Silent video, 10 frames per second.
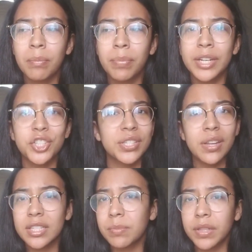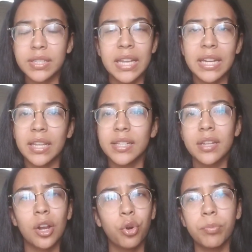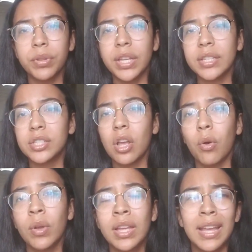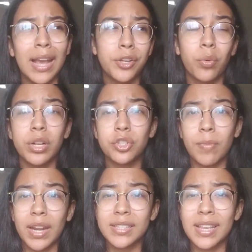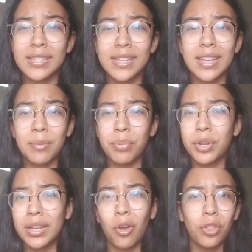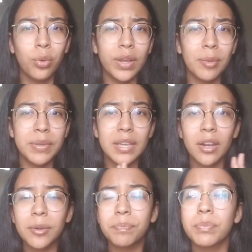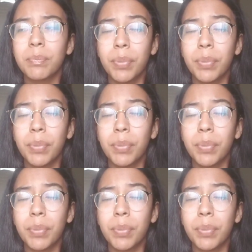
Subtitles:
but it's just not debilitating and it's not crippling, so I don't want to dramatize it and put it all the way up here.